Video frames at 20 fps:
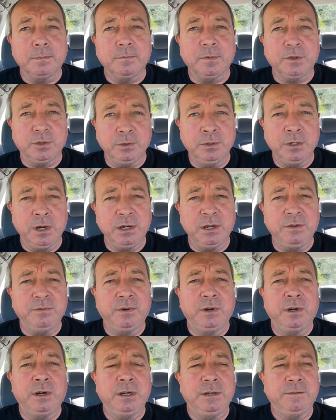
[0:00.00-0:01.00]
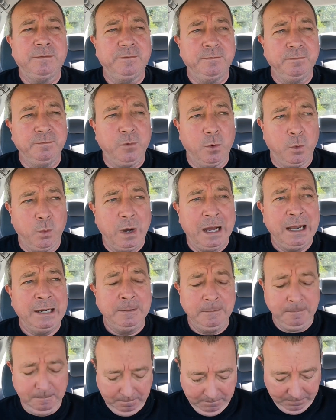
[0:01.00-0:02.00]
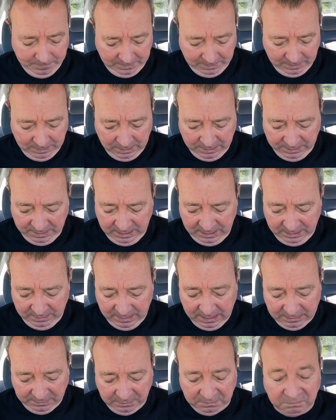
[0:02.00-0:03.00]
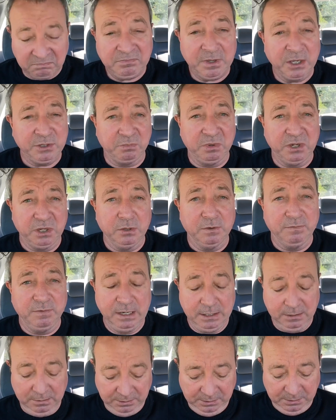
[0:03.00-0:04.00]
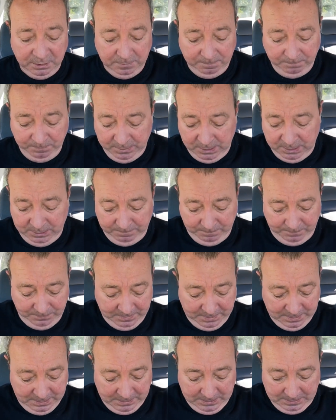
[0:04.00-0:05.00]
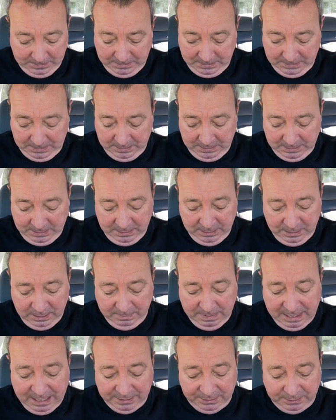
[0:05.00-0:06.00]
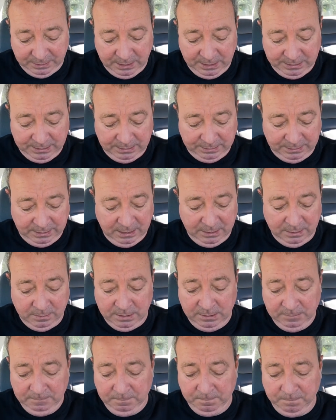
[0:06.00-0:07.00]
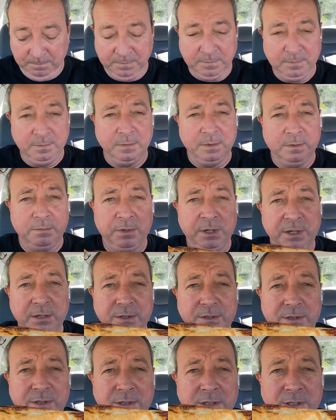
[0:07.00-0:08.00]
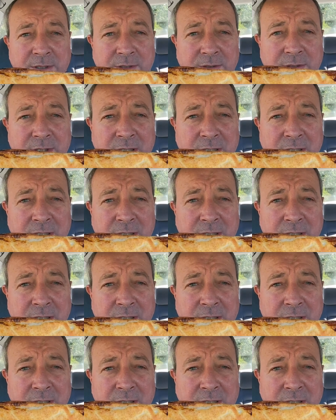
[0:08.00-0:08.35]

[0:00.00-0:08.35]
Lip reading: $2.95 for one. I think that's pretty good value. It's not like, they're not a bad size. That's the other one. Pretty good size.